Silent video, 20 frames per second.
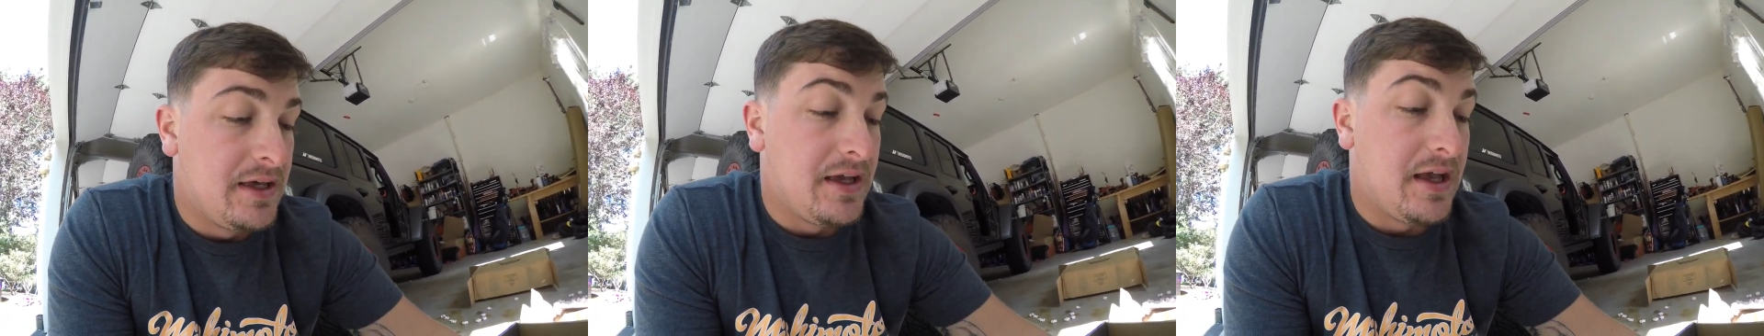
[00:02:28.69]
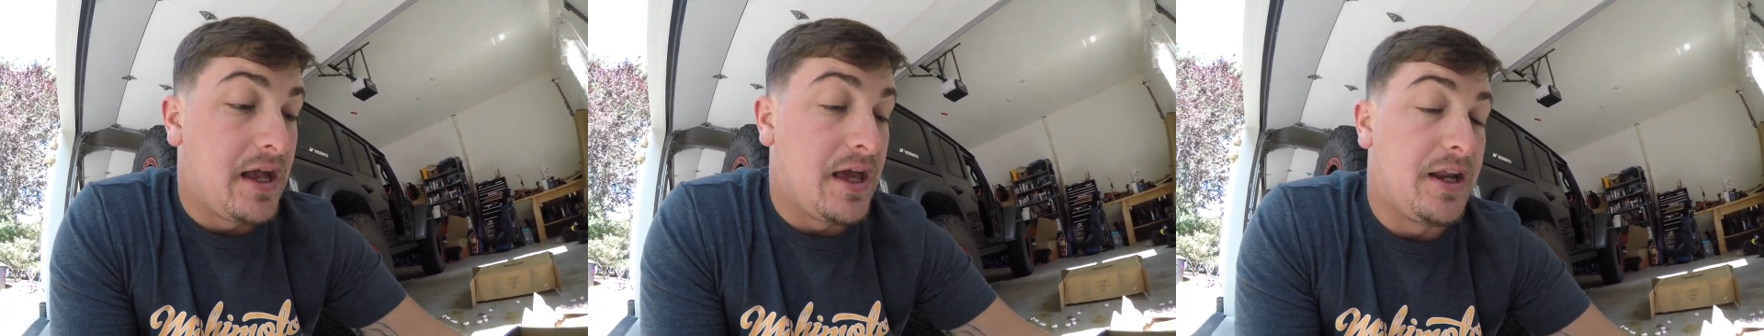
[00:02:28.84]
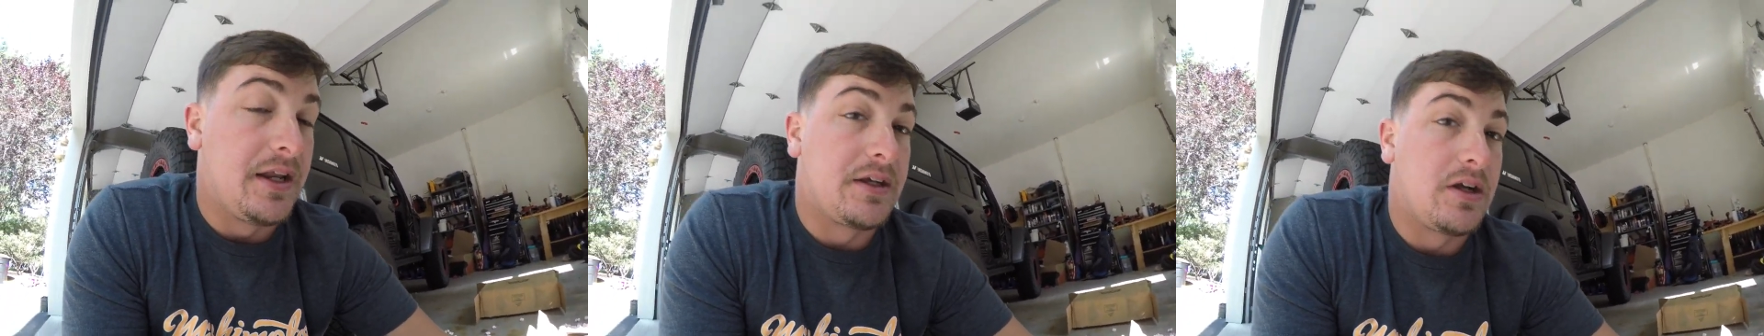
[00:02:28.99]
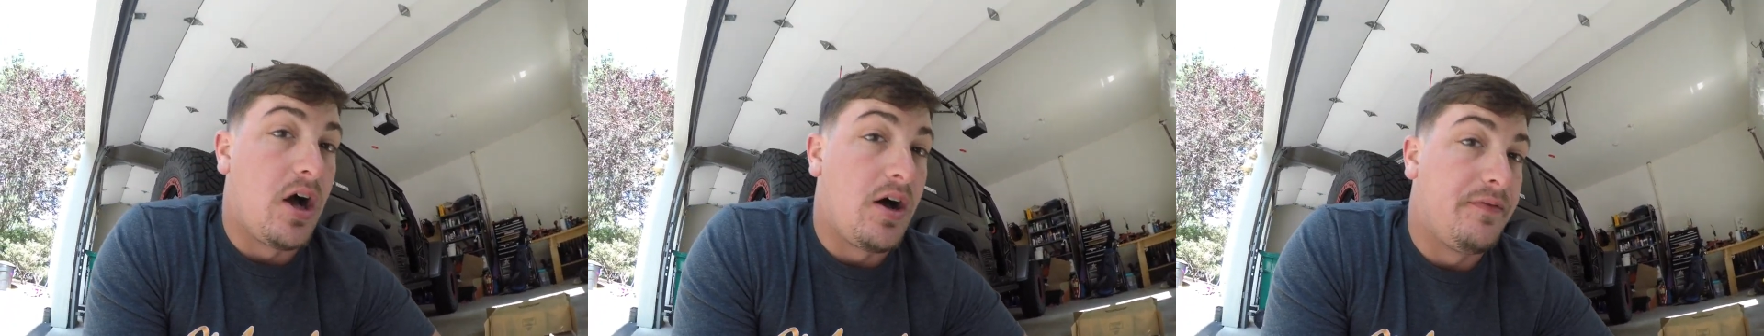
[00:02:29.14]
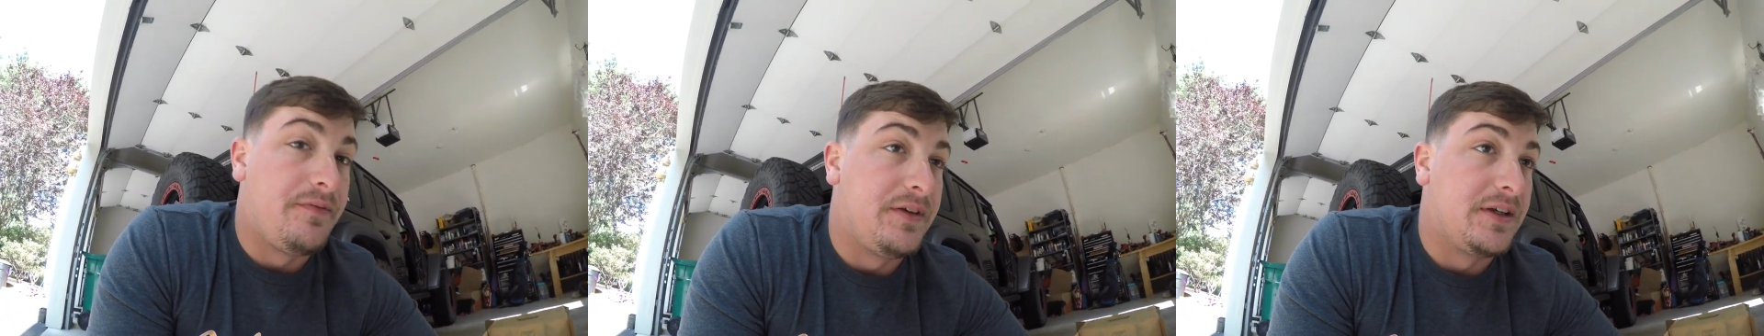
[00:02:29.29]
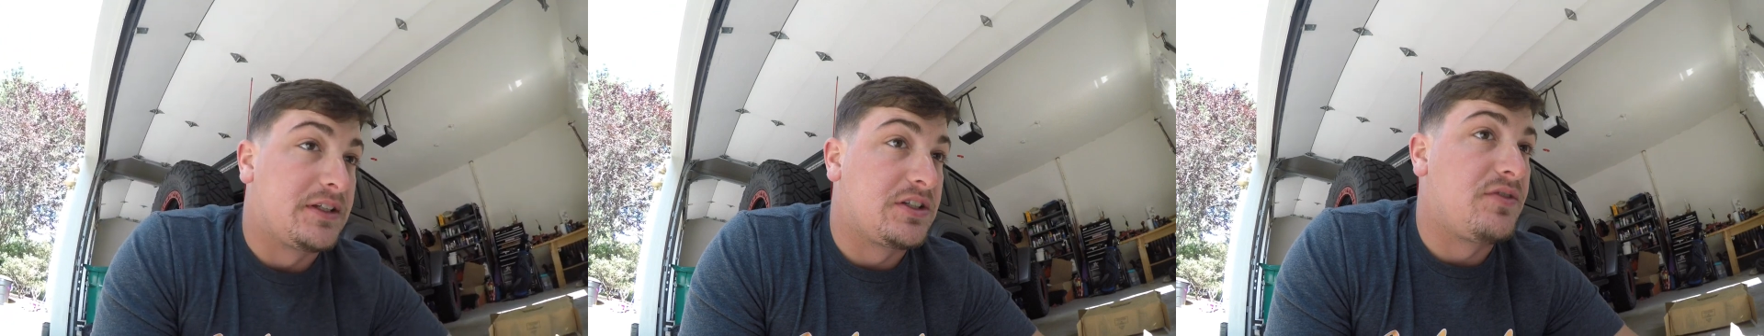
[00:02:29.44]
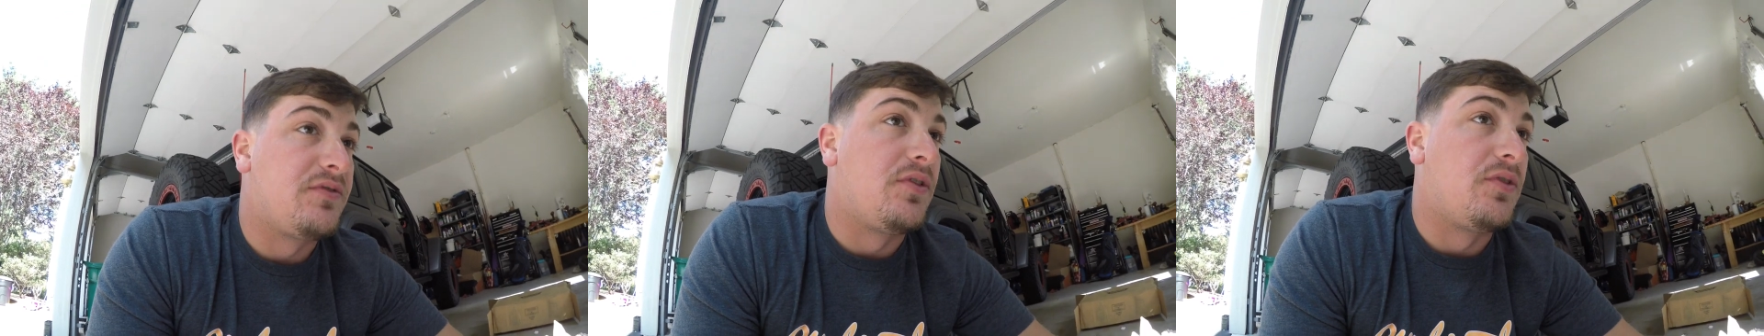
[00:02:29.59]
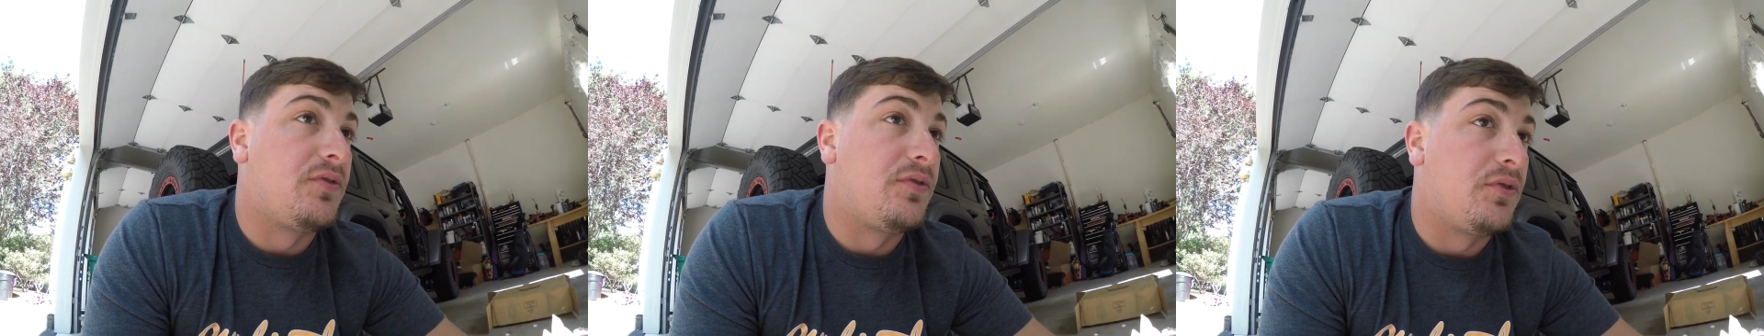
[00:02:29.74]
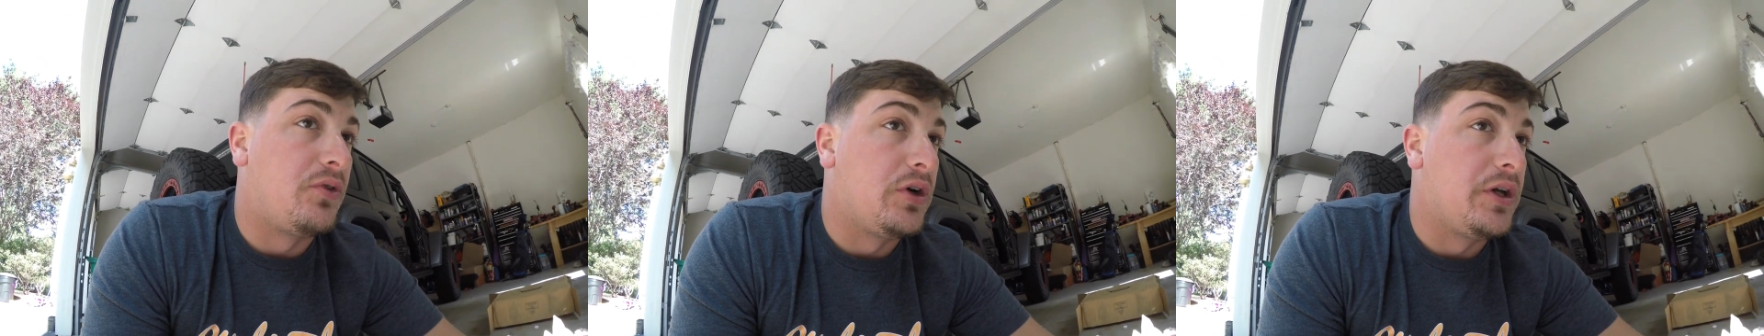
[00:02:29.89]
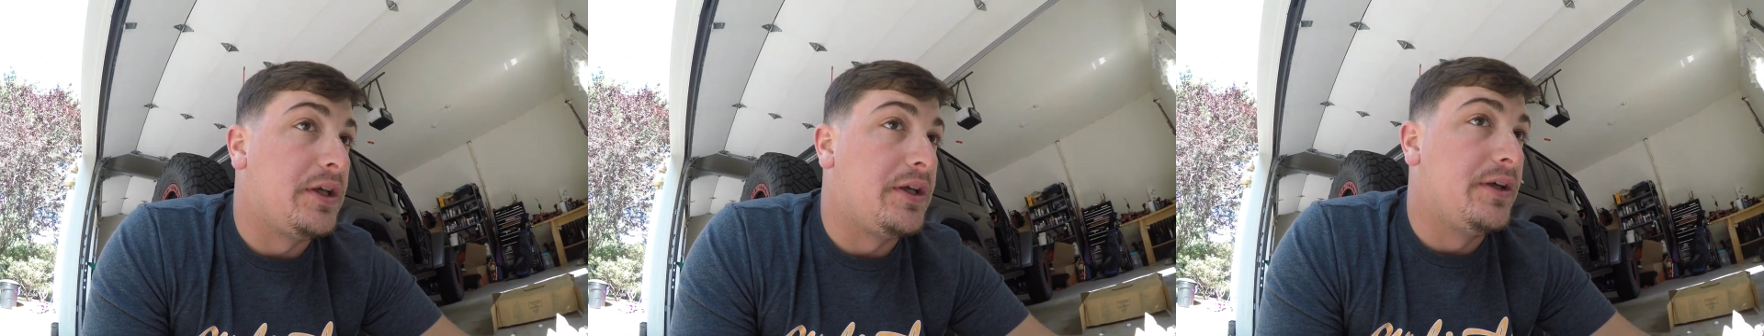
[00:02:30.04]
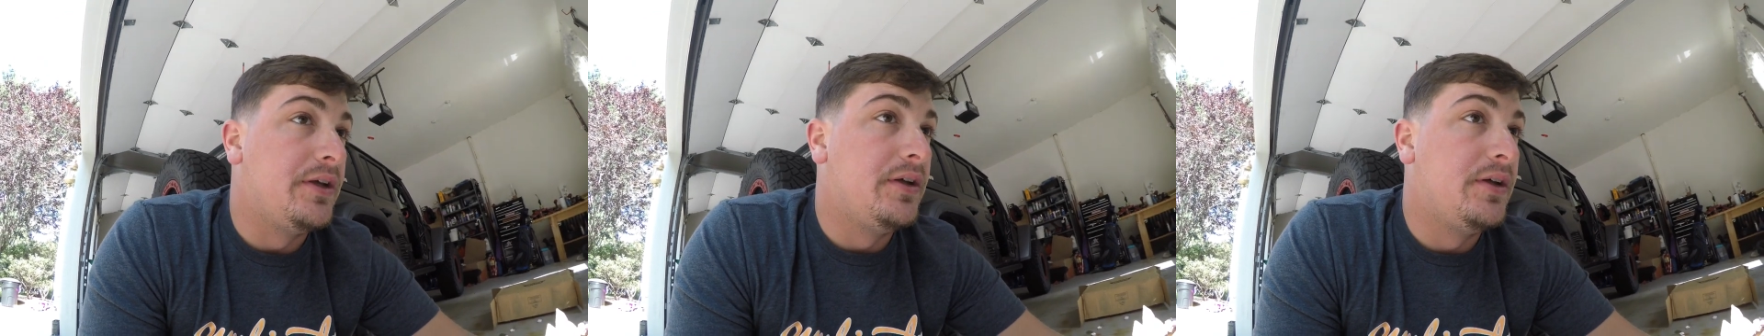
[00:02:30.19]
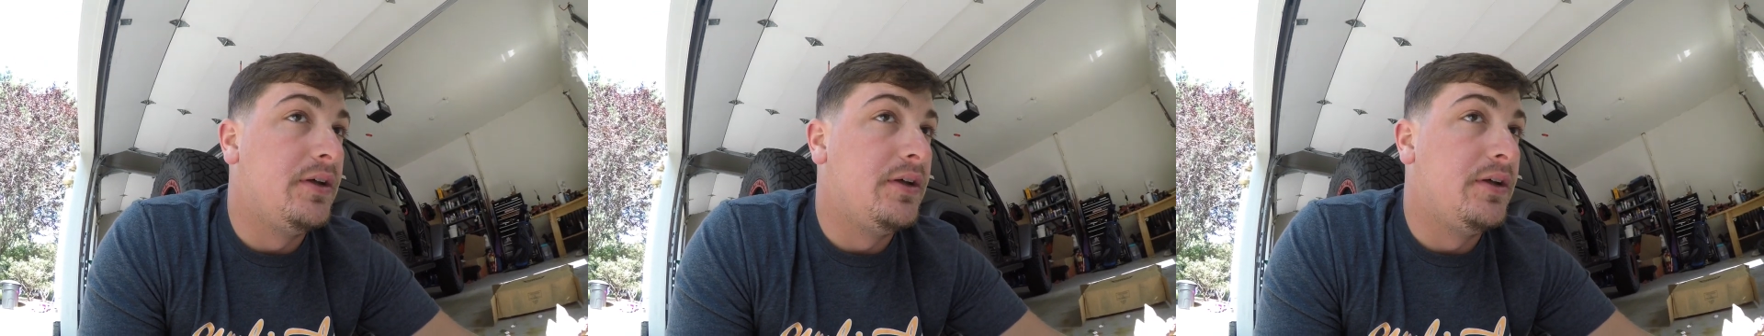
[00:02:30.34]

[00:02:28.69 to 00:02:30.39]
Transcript: and it got fixed for free.